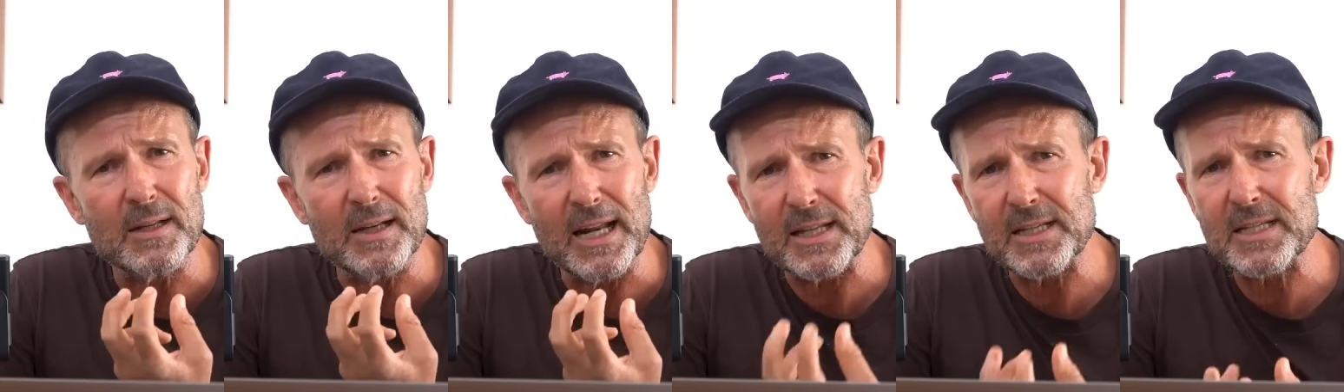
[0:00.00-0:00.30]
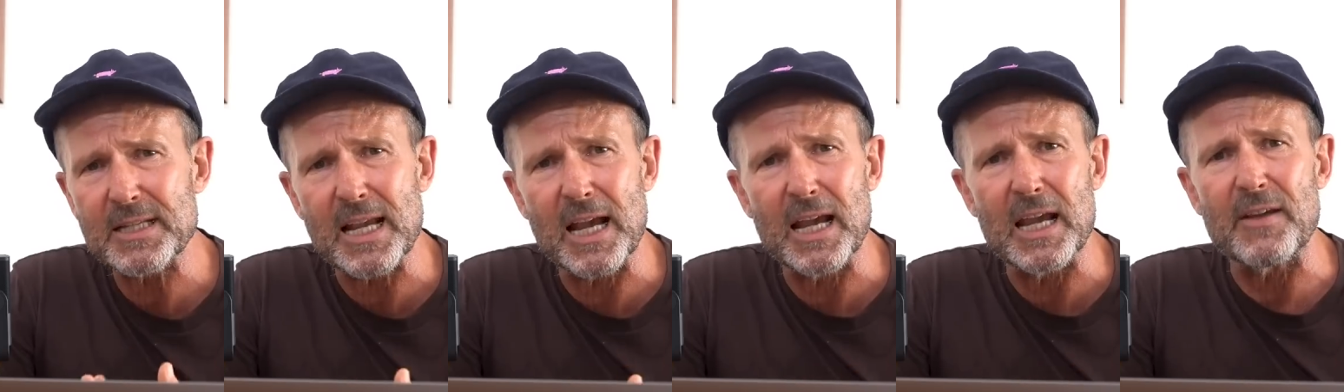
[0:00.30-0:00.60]
let's
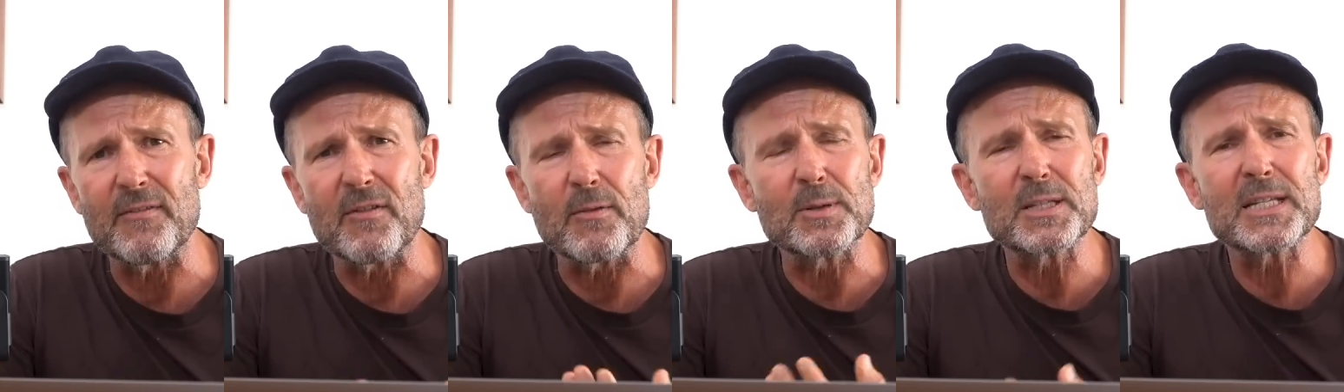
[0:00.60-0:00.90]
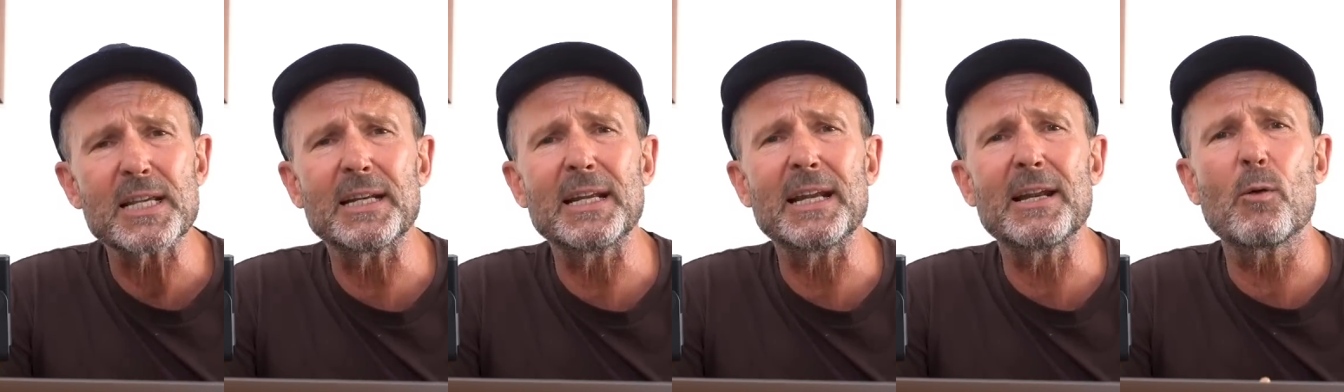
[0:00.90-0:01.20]
say from
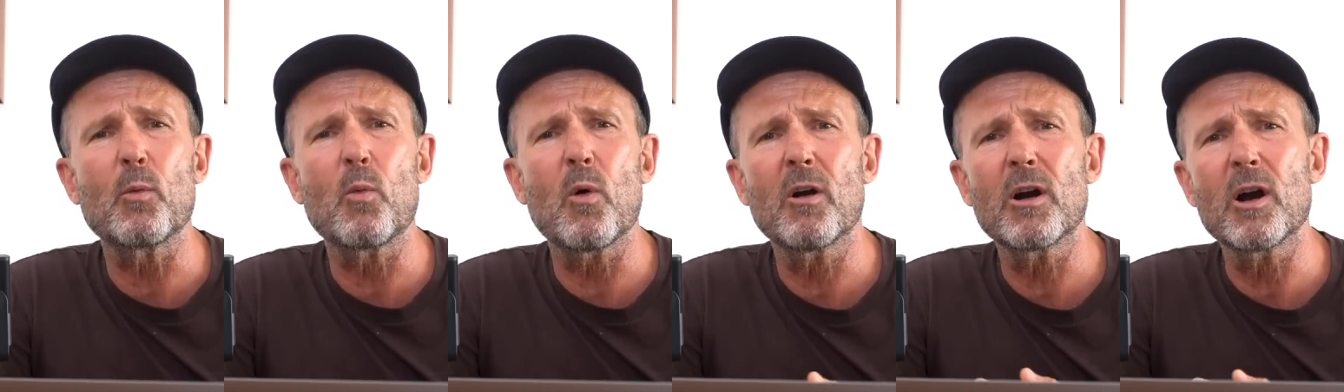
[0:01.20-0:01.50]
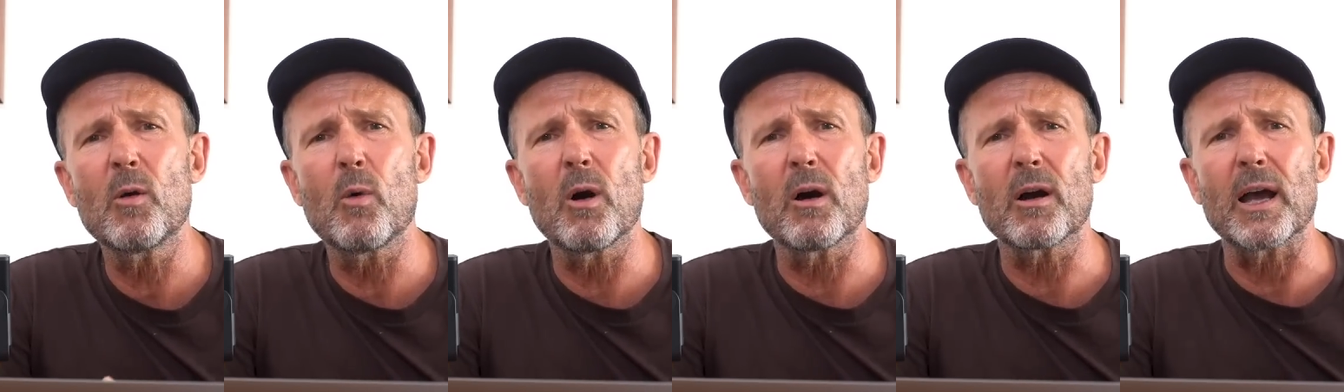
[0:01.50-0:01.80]
Sydney to
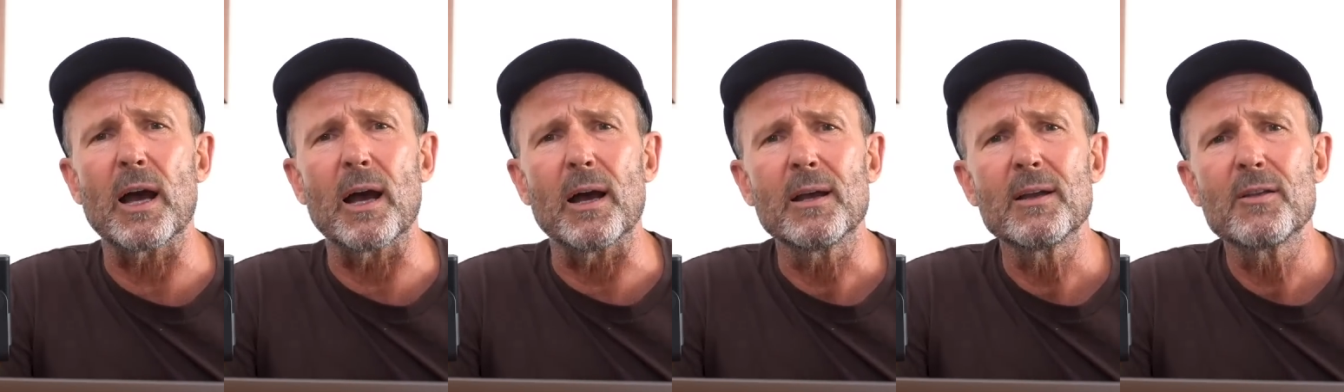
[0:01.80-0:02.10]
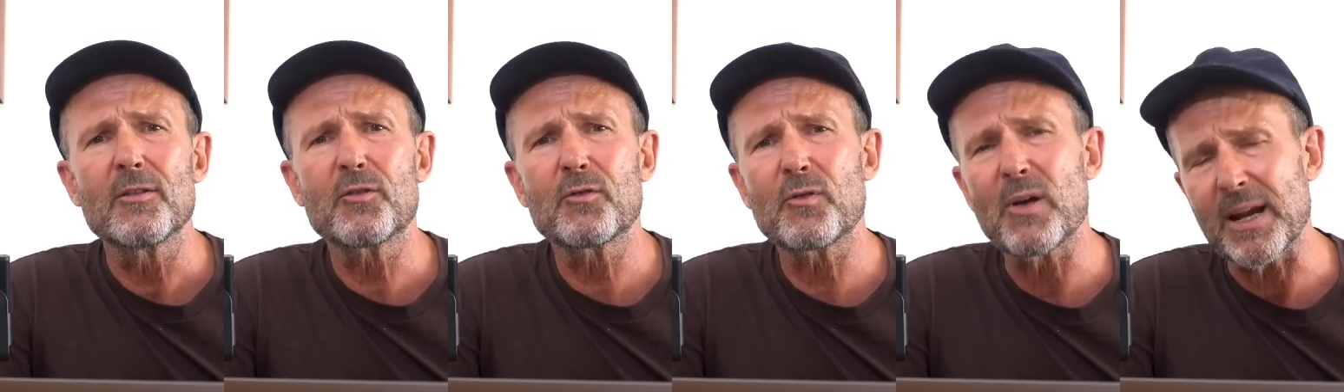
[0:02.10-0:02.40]
Wagga Wagga,
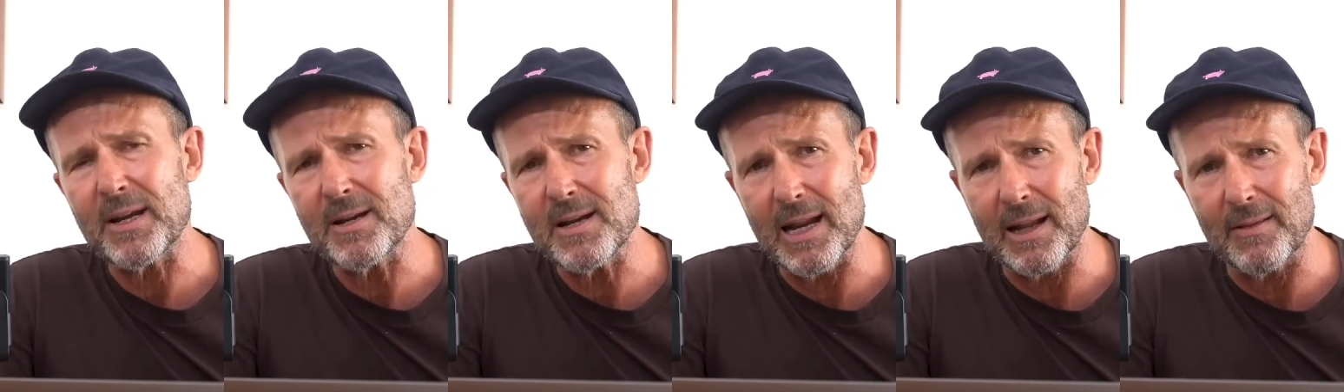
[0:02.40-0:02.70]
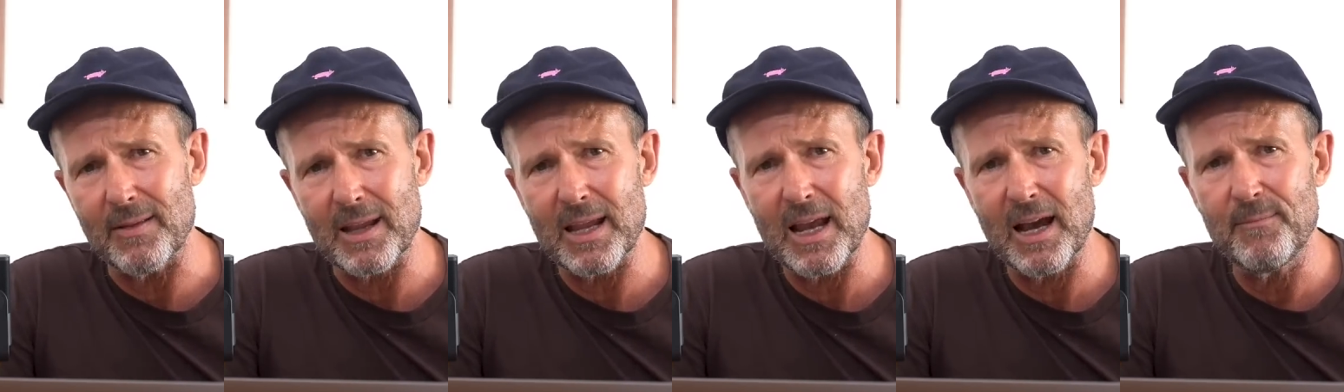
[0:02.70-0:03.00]
threatening
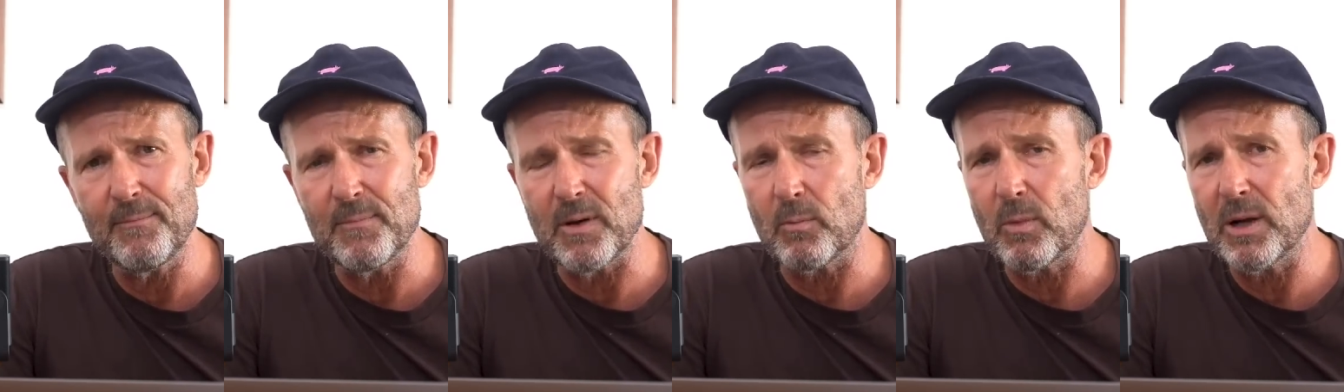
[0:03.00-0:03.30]
the government.